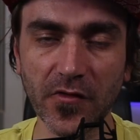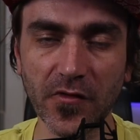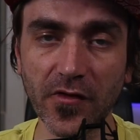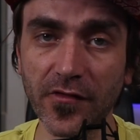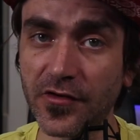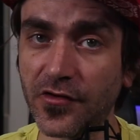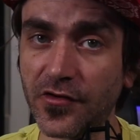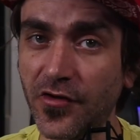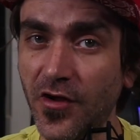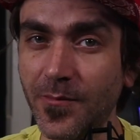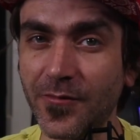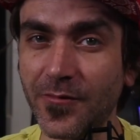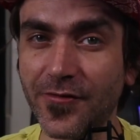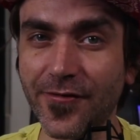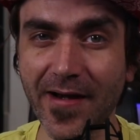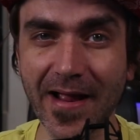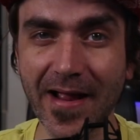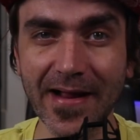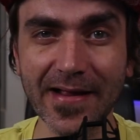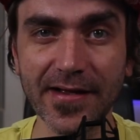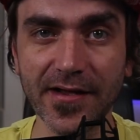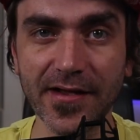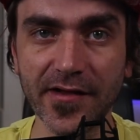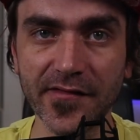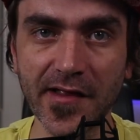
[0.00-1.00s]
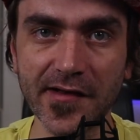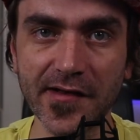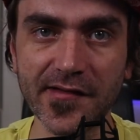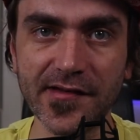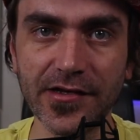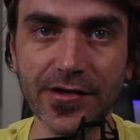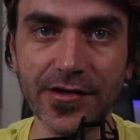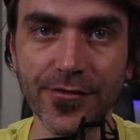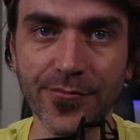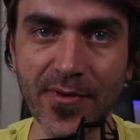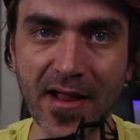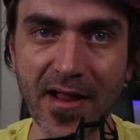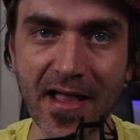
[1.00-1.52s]
So the term tracker is actually
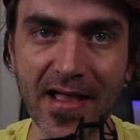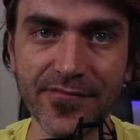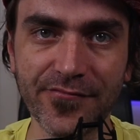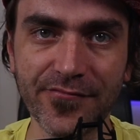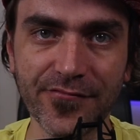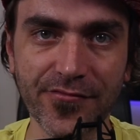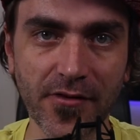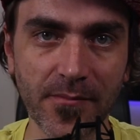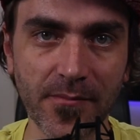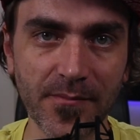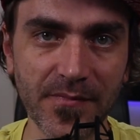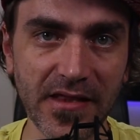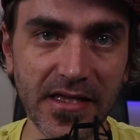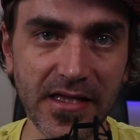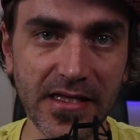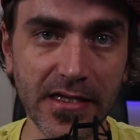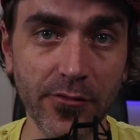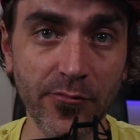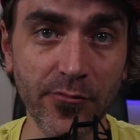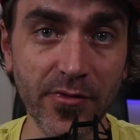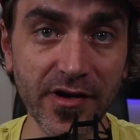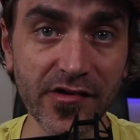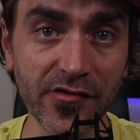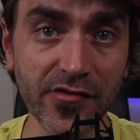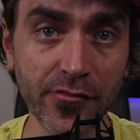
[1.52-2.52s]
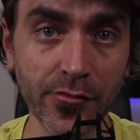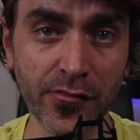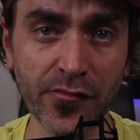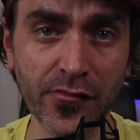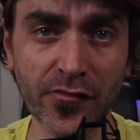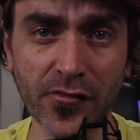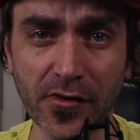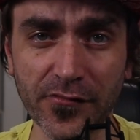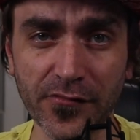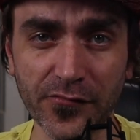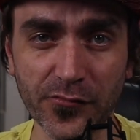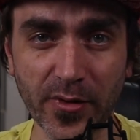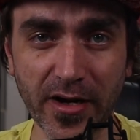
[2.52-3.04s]
derived from the original
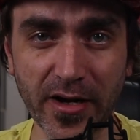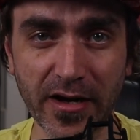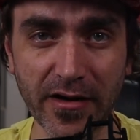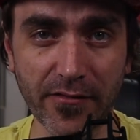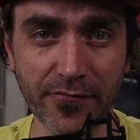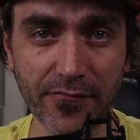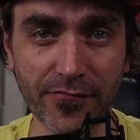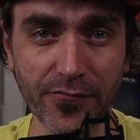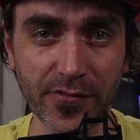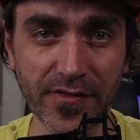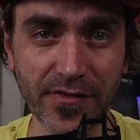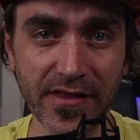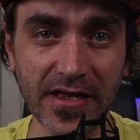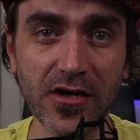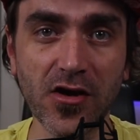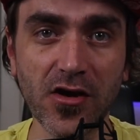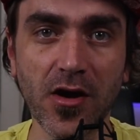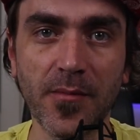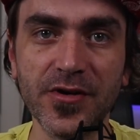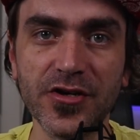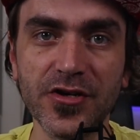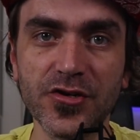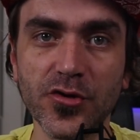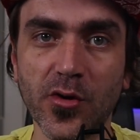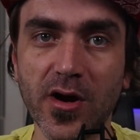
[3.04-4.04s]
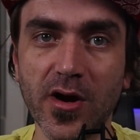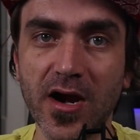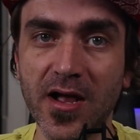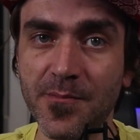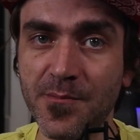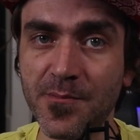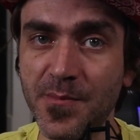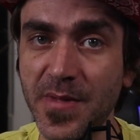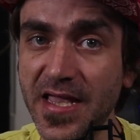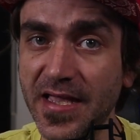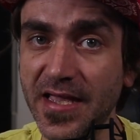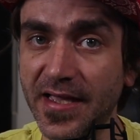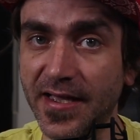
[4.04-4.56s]
software for the Commodore
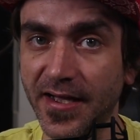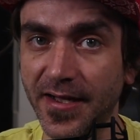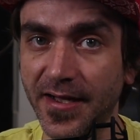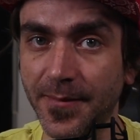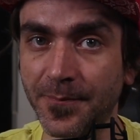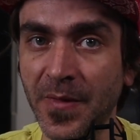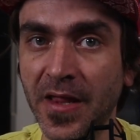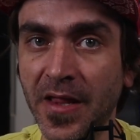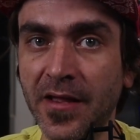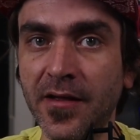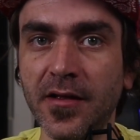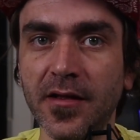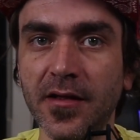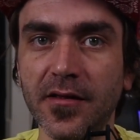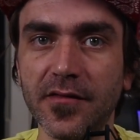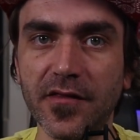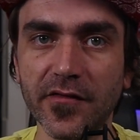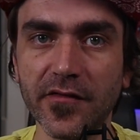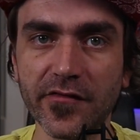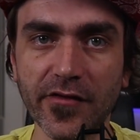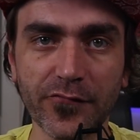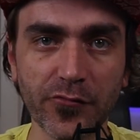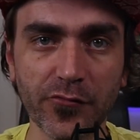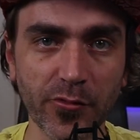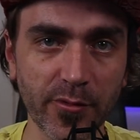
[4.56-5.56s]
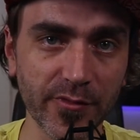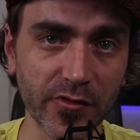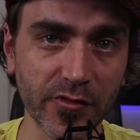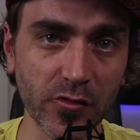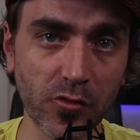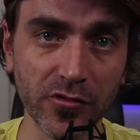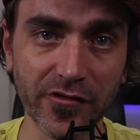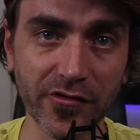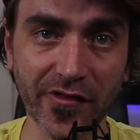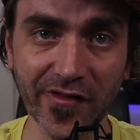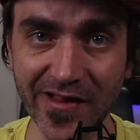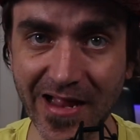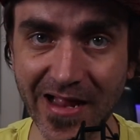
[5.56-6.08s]
Amiga. The software was
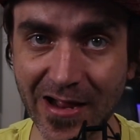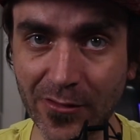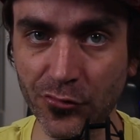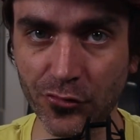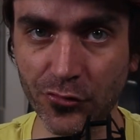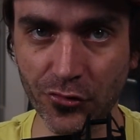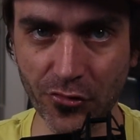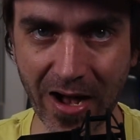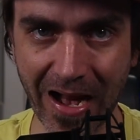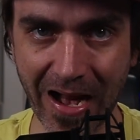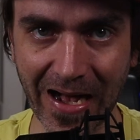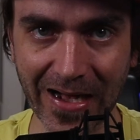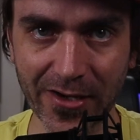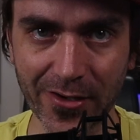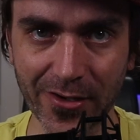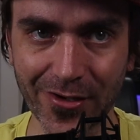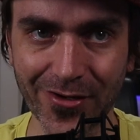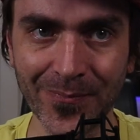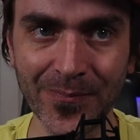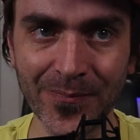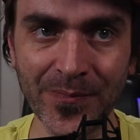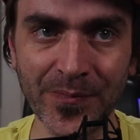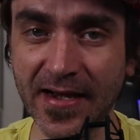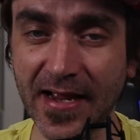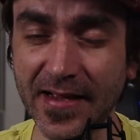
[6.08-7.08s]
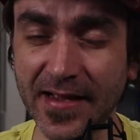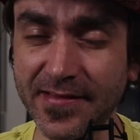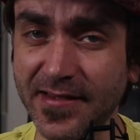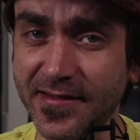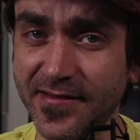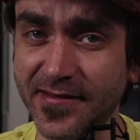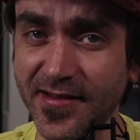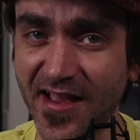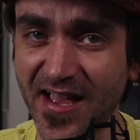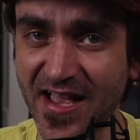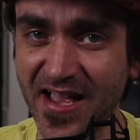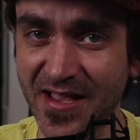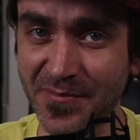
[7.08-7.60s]
called Soundtracker, and at the
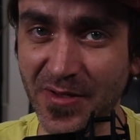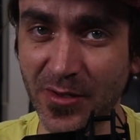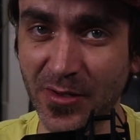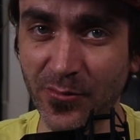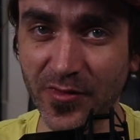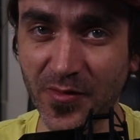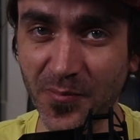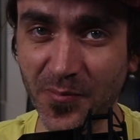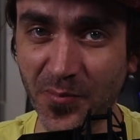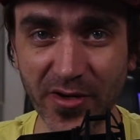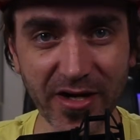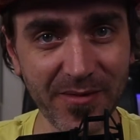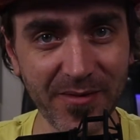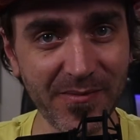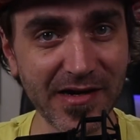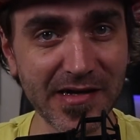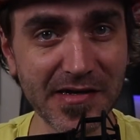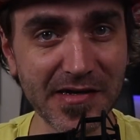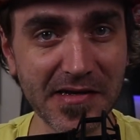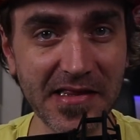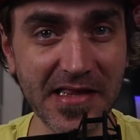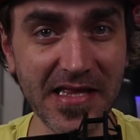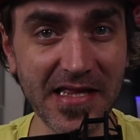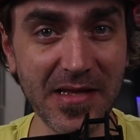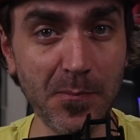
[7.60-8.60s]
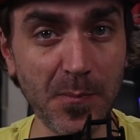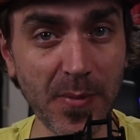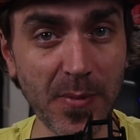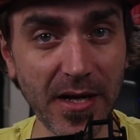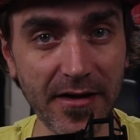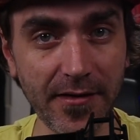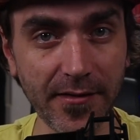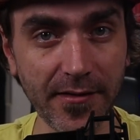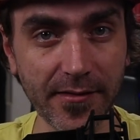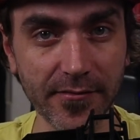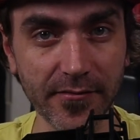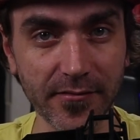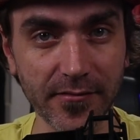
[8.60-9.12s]
time it was pretty much the
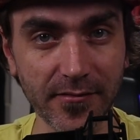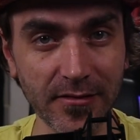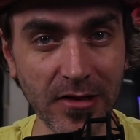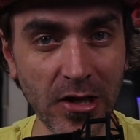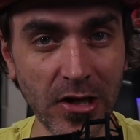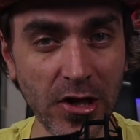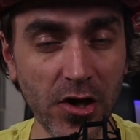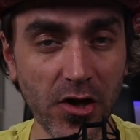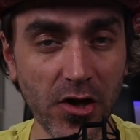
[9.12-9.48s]
pinnacle